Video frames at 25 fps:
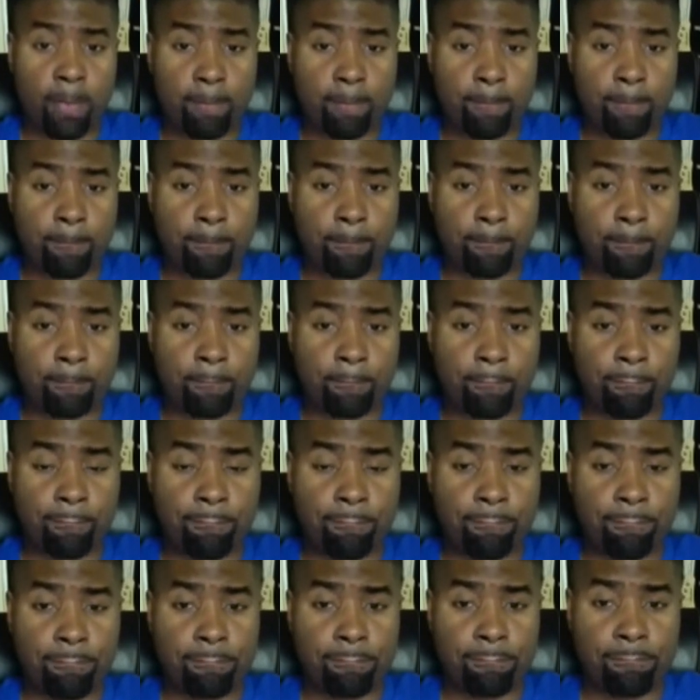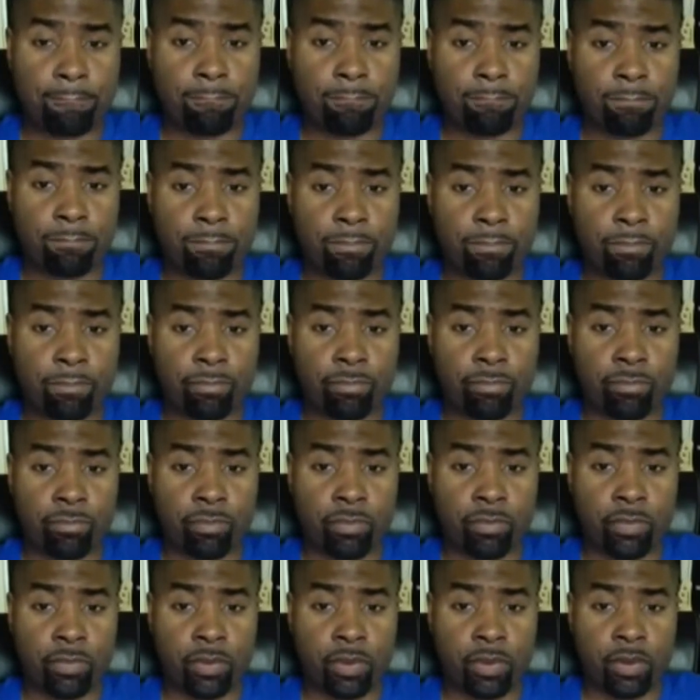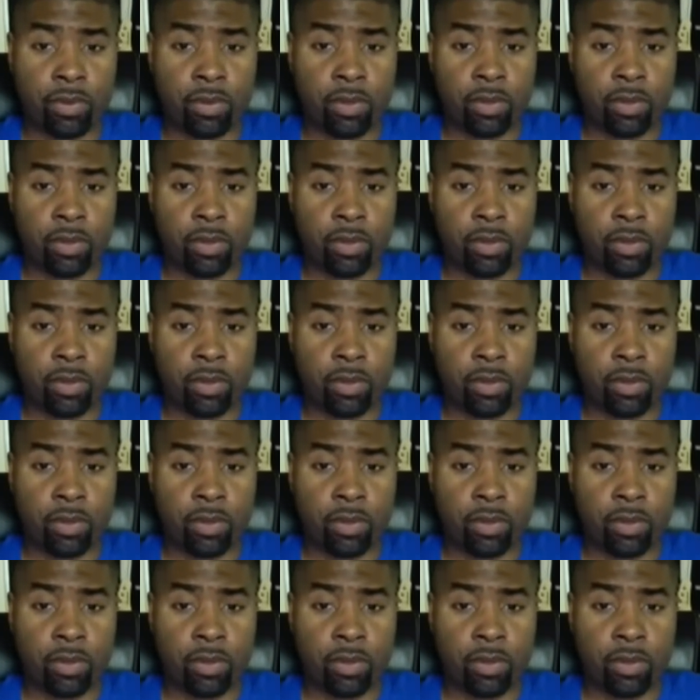No one is speaking in this clip.